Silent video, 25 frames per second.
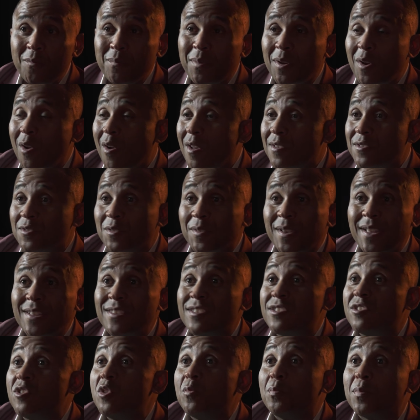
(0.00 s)
but also can
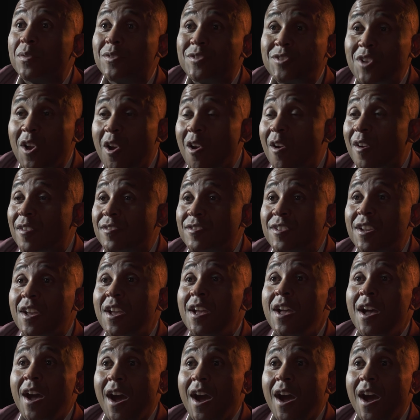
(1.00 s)
supercharge